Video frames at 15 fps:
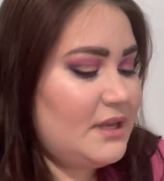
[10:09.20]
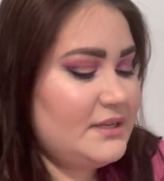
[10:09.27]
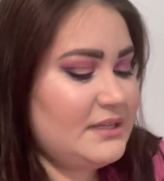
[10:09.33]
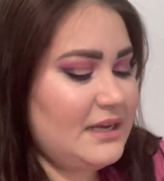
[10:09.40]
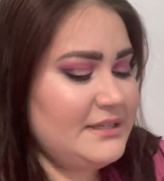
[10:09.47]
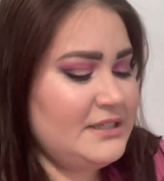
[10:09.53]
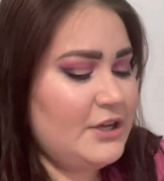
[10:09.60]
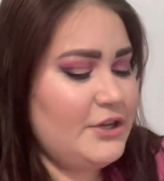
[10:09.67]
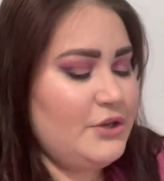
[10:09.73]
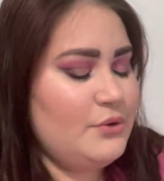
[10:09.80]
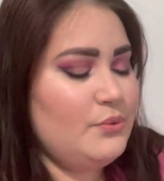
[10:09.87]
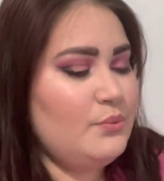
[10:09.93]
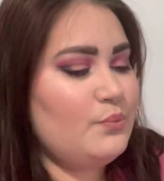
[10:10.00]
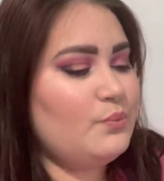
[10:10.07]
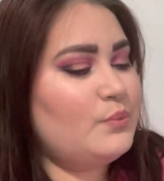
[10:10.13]
I tell
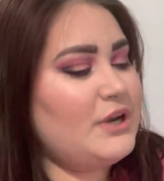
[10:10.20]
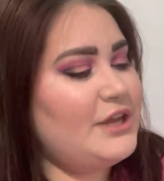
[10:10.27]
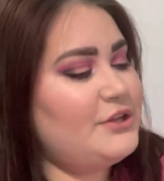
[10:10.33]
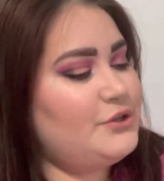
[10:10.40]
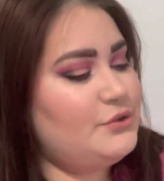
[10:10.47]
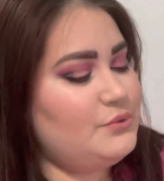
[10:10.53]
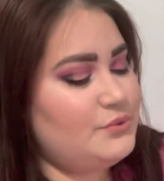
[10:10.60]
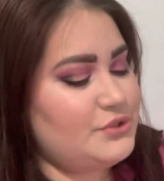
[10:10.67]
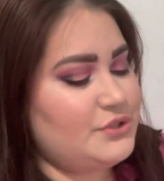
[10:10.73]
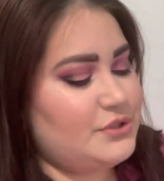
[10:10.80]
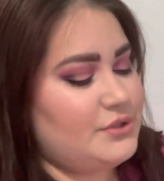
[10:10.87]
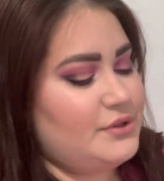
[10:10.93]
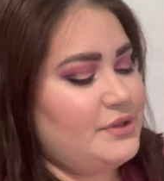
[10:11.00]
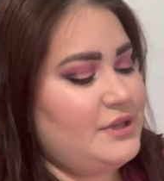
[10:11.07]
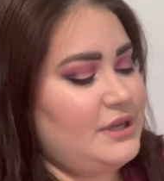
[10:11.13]
you what I
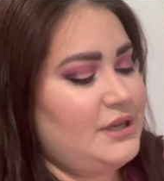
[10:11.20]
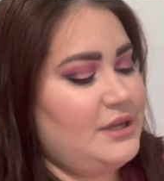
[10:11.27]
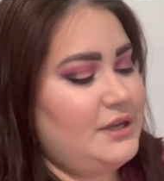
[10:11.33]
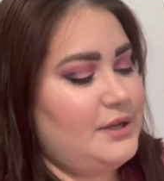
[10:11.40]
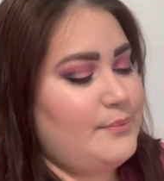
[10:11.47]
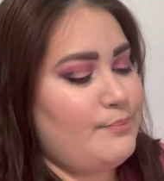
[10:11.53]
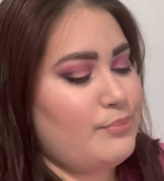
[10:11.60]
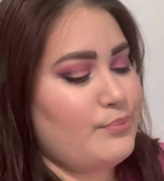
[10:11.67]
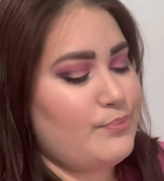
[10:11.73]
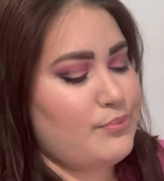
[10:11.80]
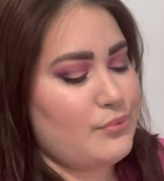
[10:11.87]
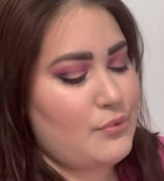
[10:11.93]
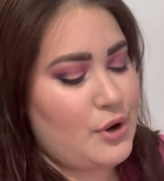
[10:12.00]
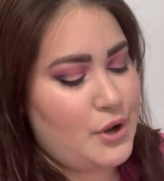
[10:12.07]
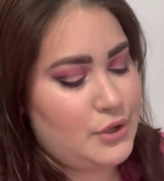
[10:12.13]
used the
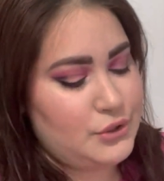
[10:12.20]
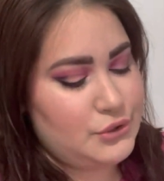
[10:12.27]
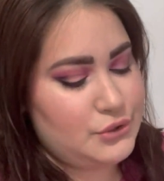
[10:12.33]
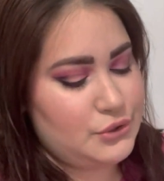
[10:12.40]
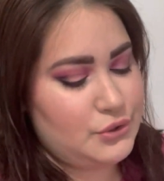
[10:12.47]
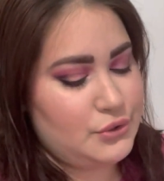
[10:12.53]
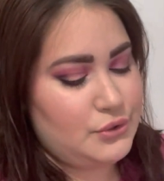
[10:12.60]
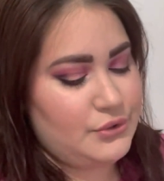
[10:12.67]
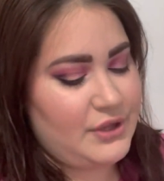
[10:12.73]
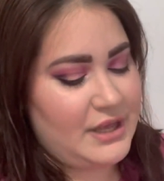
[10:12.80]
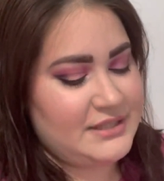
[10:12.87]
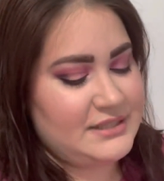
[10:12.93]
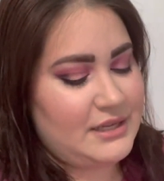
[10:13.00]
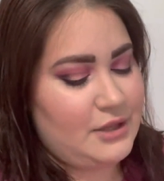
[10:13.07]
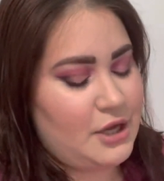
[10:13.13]
bronzer, the
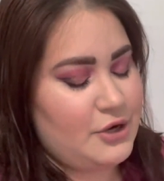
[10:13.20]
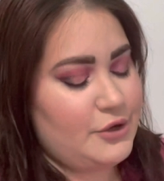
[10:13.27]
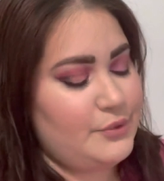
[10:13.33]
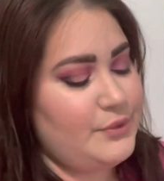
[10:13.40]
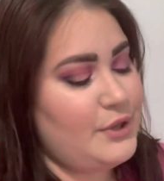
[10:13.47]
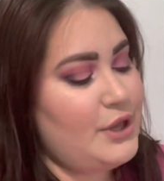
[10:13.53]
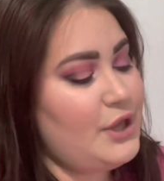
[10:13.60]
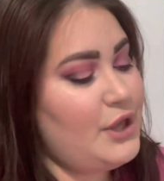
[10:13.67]
Estee Lauder?